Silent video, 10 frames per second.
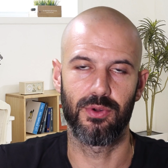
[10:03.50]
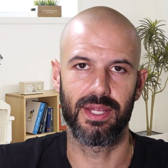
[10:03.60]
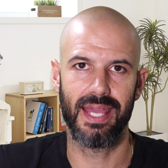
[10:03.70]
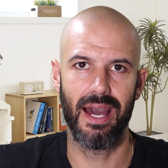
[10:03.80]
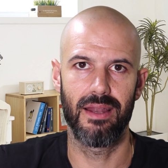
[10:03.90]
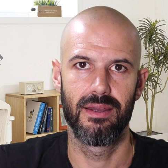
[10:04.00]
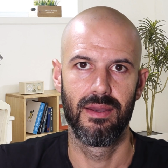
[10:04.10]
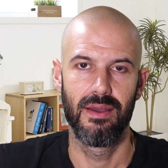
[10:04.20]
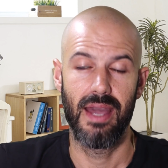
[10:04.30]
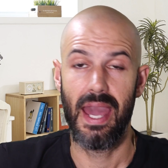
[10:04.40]
account.
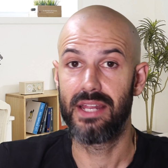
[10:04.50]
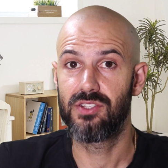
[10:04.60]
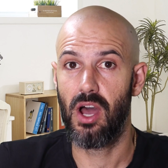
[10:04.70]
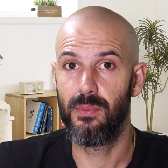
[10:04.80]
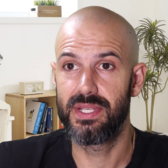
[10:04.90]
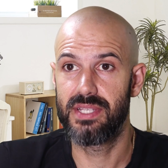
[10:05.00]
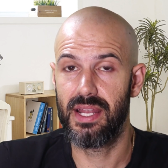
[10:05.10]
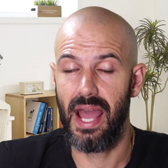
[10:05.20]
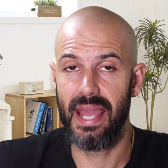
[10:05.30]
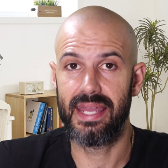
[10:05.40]
Anytime we set
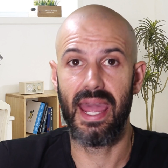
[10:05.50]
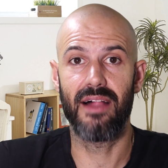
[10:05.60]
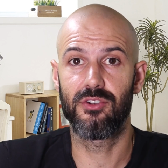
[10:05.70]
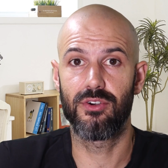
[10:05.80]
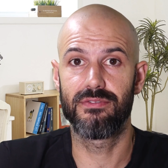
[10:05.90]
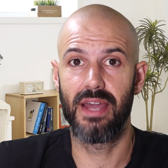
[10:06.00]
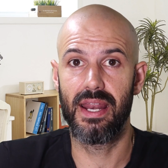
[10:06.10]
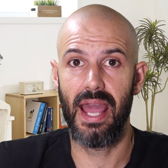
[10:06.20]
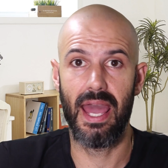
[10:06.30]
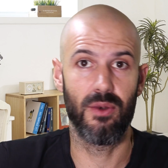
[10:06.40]
a calendar event
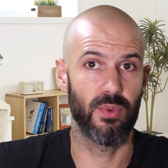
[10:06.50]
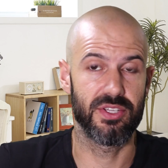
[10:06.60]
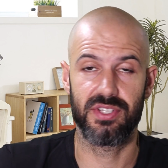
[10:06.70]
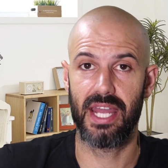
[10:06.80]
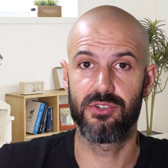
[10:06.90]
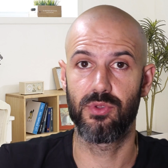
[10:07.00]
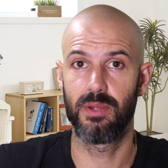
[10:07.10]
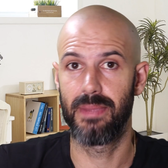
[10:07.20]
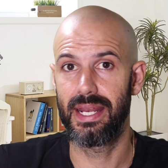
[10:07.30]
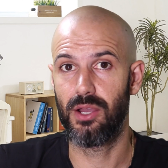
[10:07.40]
and we schedule a
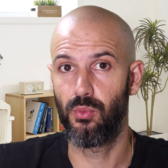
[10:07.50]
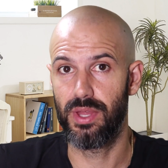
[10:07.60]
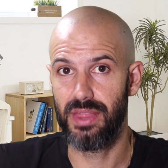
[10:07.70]
meeting with